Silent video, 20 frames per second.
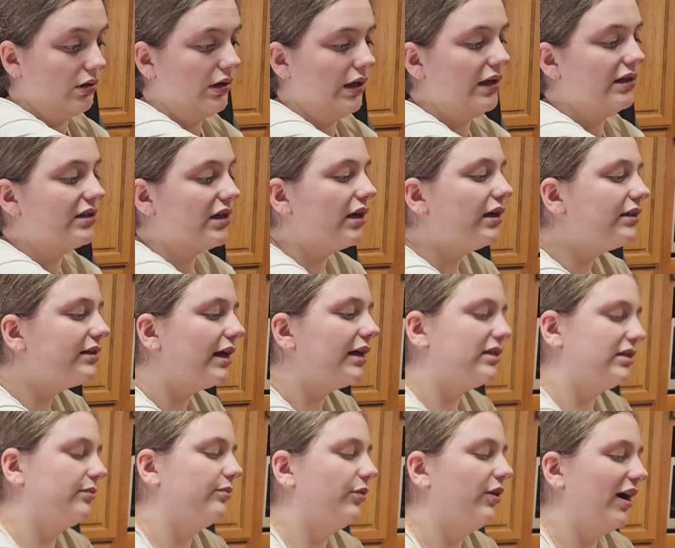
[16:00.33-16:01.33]
it's gonna take
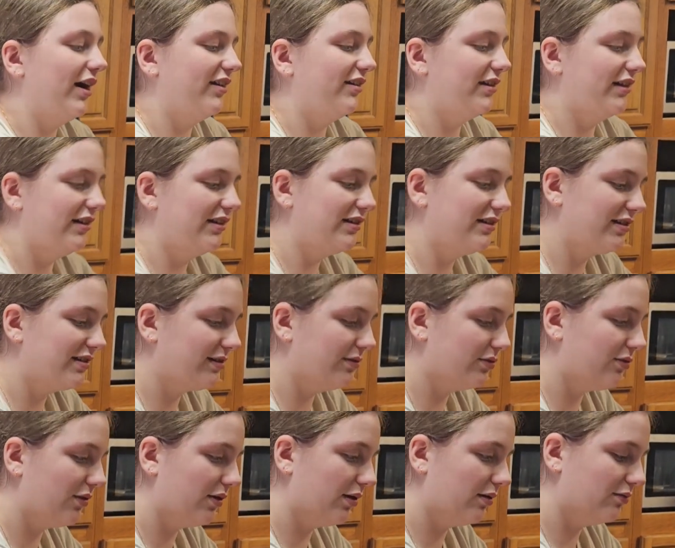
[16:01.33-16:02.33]
some practice. That's
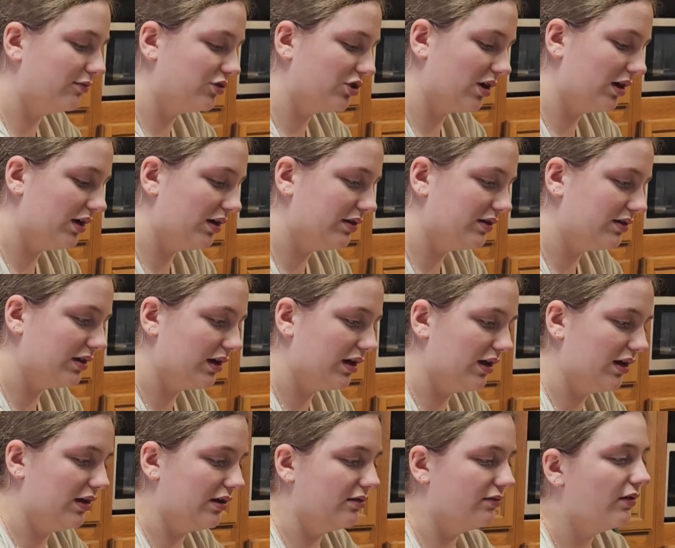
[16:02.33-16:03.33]
what I'm trying to
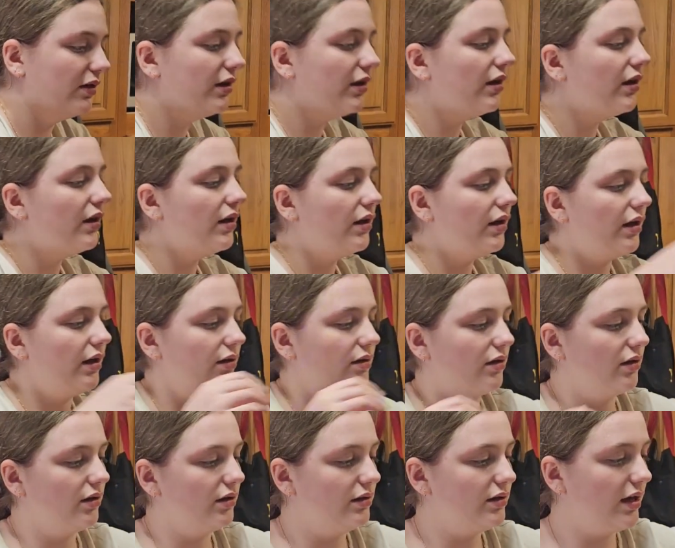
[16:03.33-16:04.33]
say, and it's
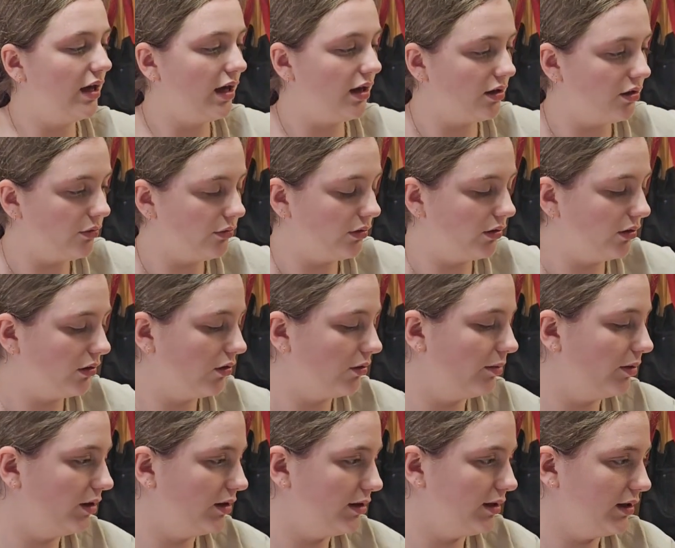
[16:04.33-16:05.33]
gonna take you a little
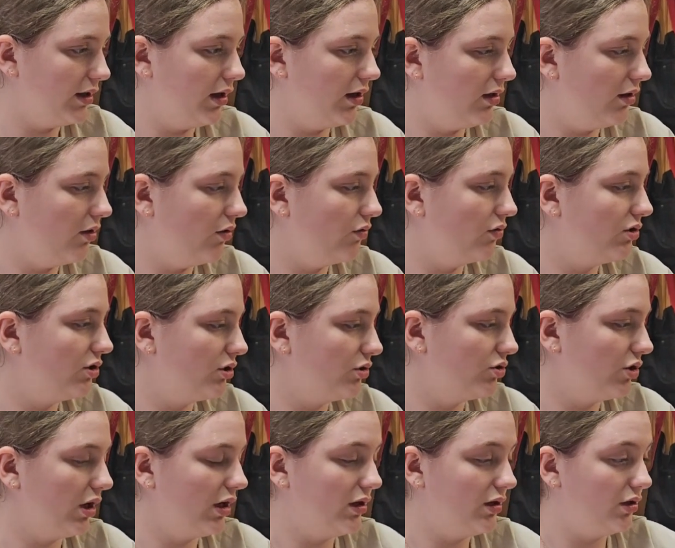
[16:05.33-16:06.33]
bit to get used to
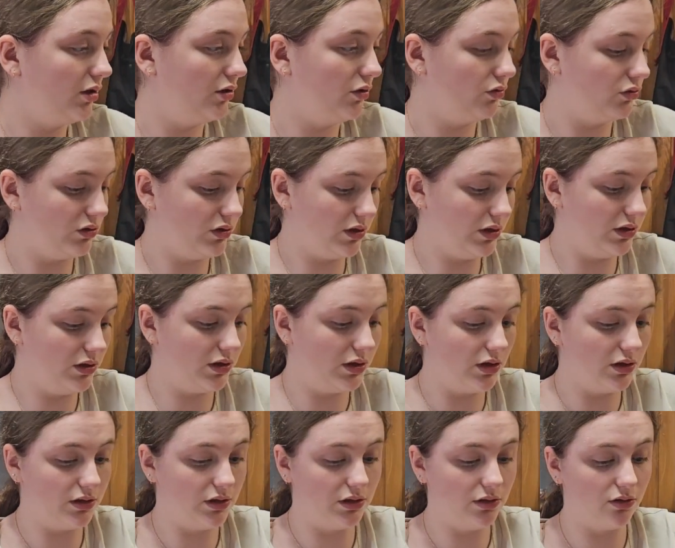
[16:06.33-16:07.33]
trying to use these
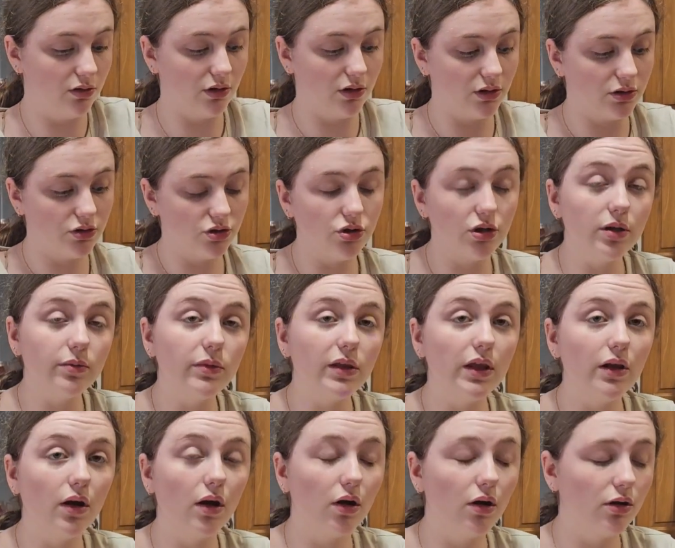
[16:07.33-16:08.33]
because these are extremely
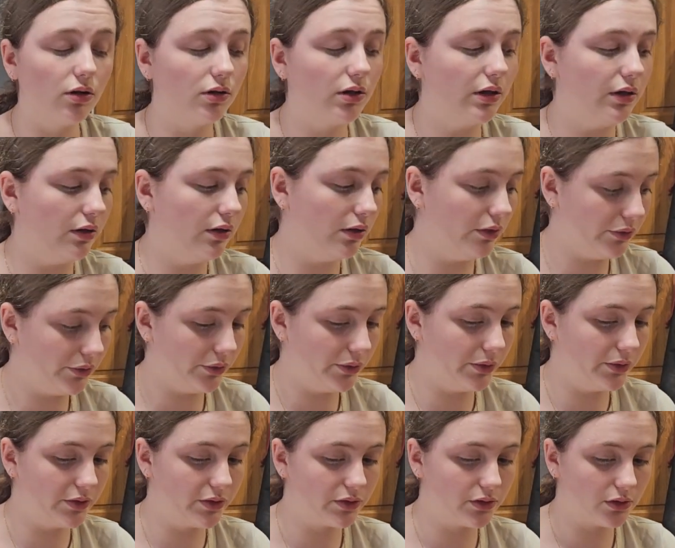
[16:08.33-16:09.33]
hard to
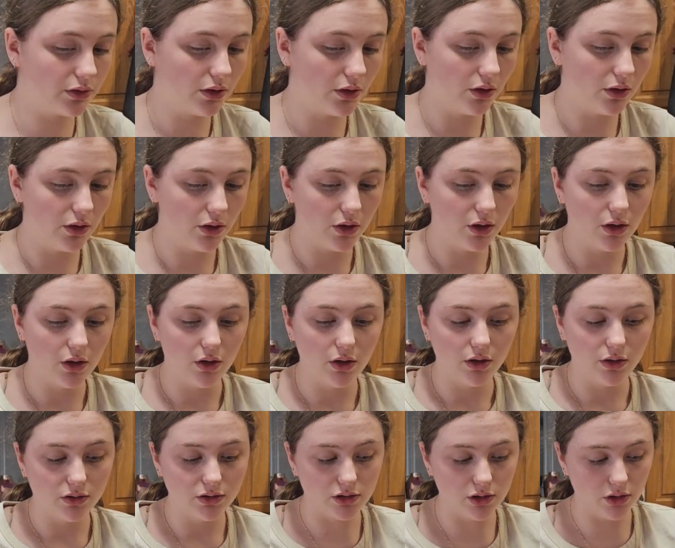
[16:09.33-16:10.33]
use.
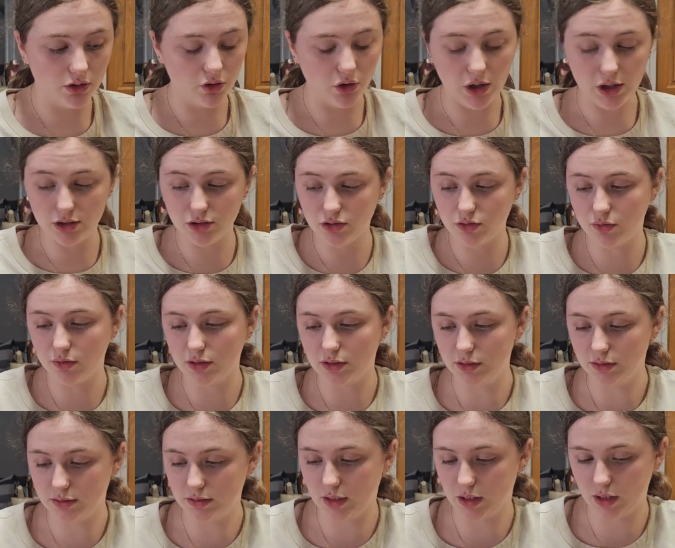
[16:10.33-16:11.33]
So I just want to
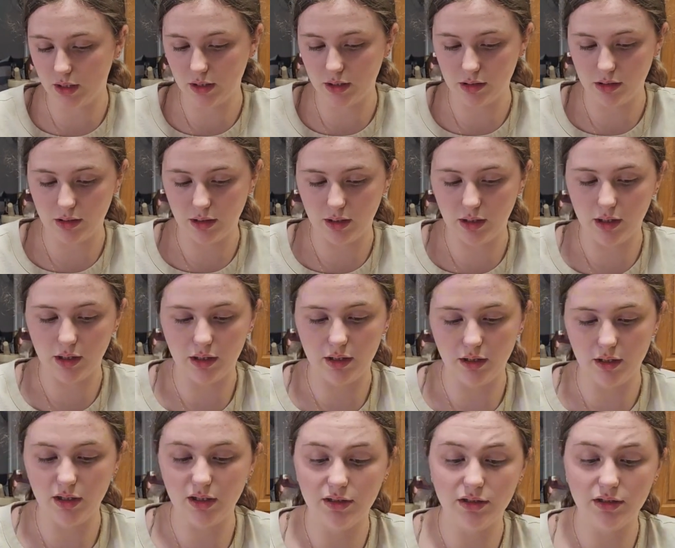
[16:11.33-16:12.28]
say that